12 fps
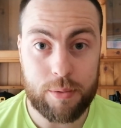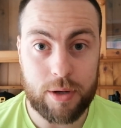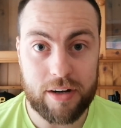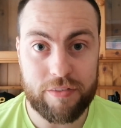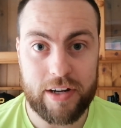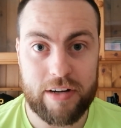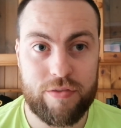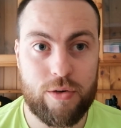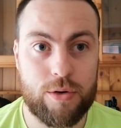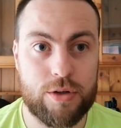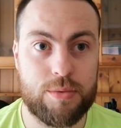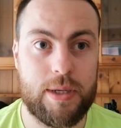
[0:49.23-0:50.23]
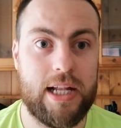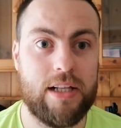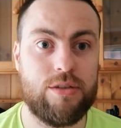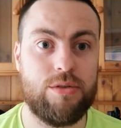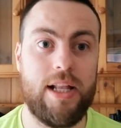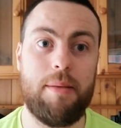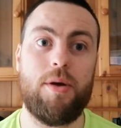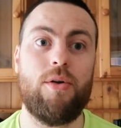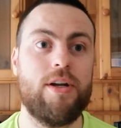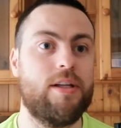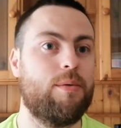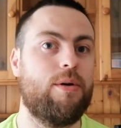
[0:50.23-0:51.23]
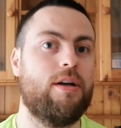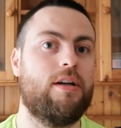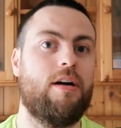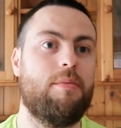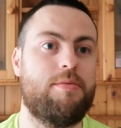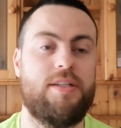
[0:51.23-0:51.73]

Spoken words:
qualifying for it as well, so they'll be going to the World Cup.